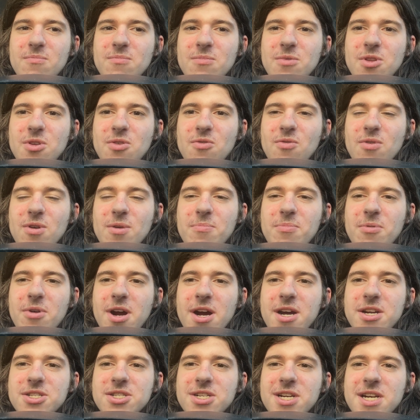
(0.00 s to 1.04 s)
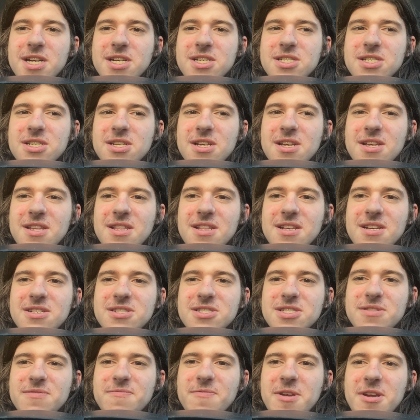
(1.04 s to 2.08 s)
newer projects in
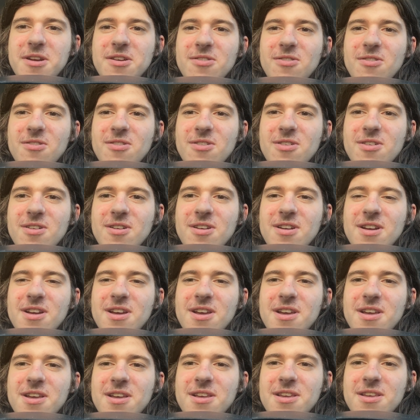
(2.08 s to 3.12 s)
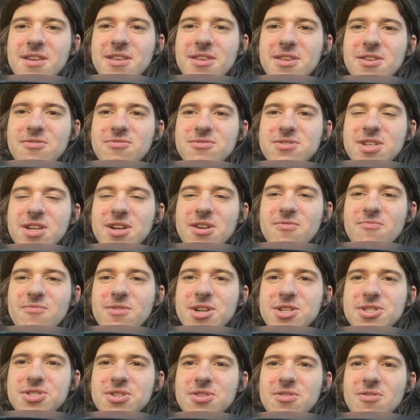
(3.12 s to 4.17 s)
this sphere are using
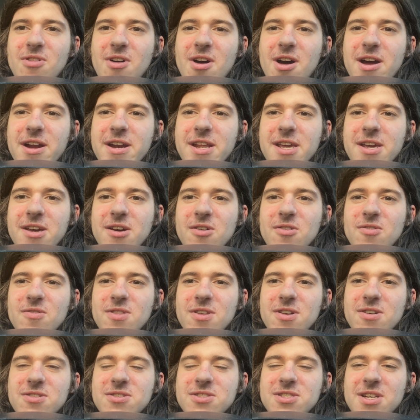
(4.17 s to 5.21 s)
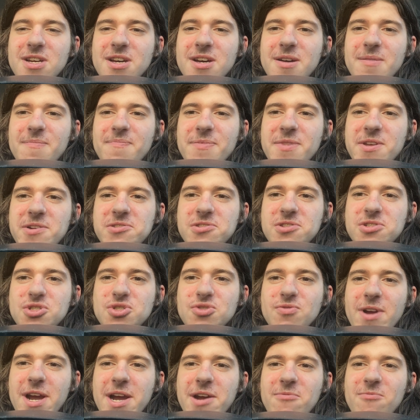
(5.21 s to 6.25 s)
original audio. There's a
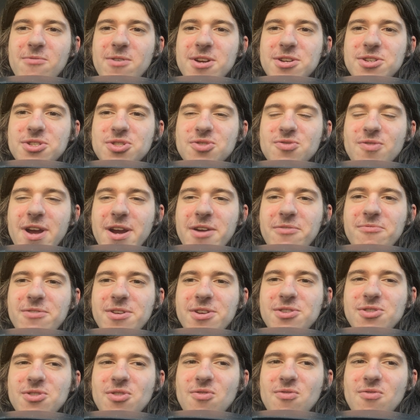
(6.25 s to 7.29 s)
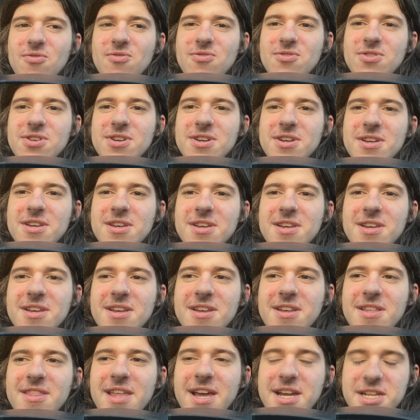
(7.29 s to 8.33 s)
Shrek one, Shrek Retold.
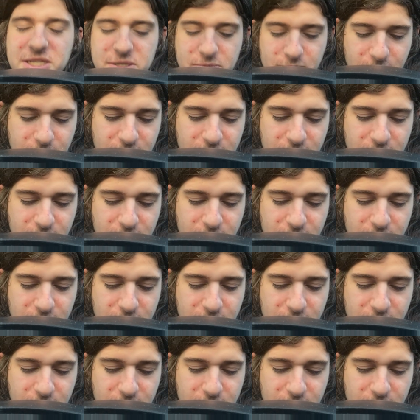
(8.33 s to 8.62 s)
That